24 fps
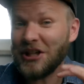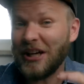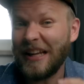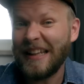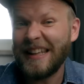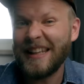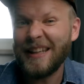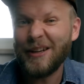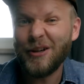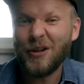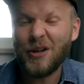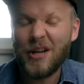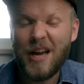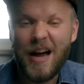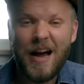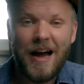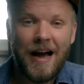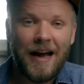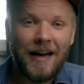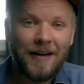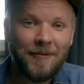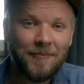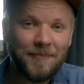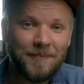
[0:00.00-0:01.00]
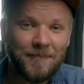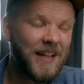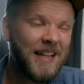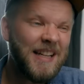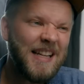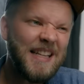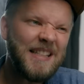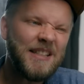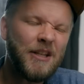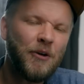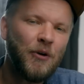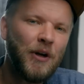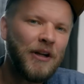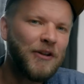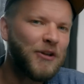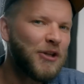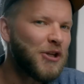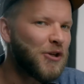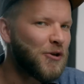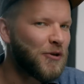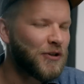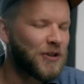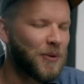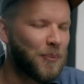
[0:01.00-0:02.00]
a little guy. Then let's go on to
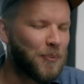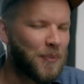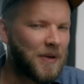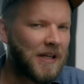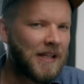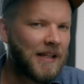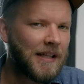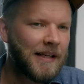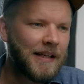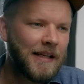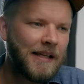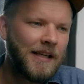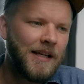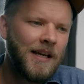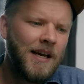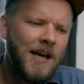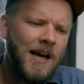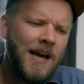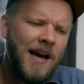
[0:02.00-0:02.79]
usability.